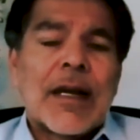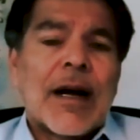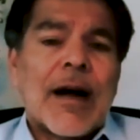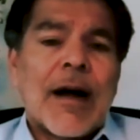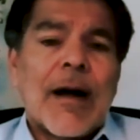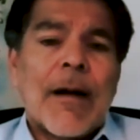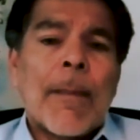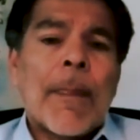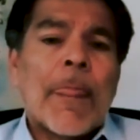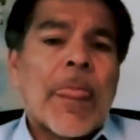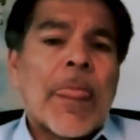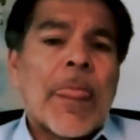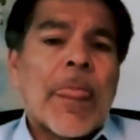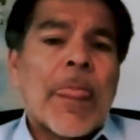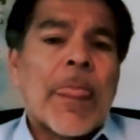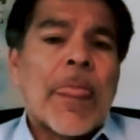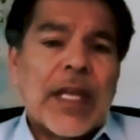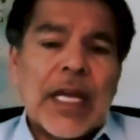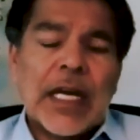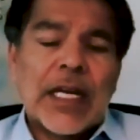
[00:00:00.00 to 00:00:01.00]
Um,
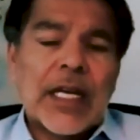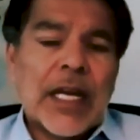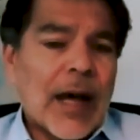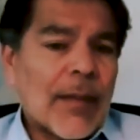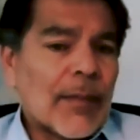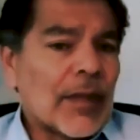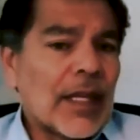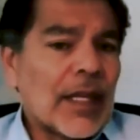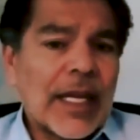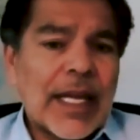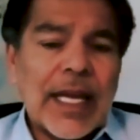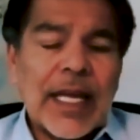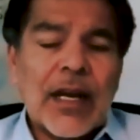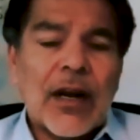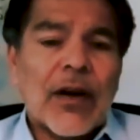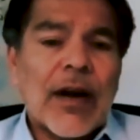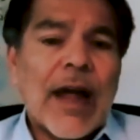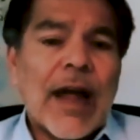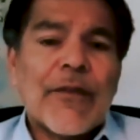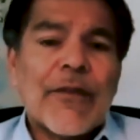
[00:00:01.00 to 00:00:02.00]
the anomaly again
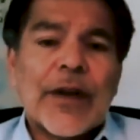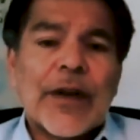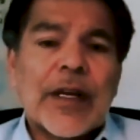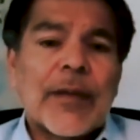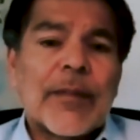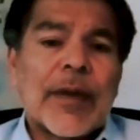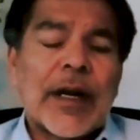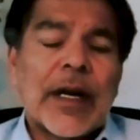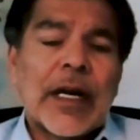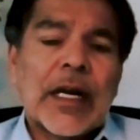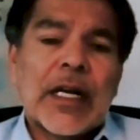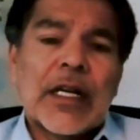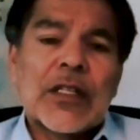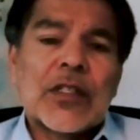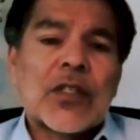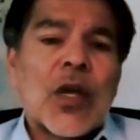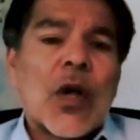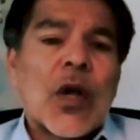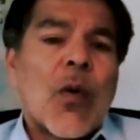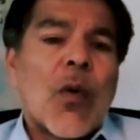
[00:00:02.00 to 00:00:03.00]
are African
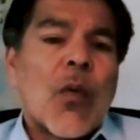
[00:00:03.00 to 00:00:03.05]
Americans.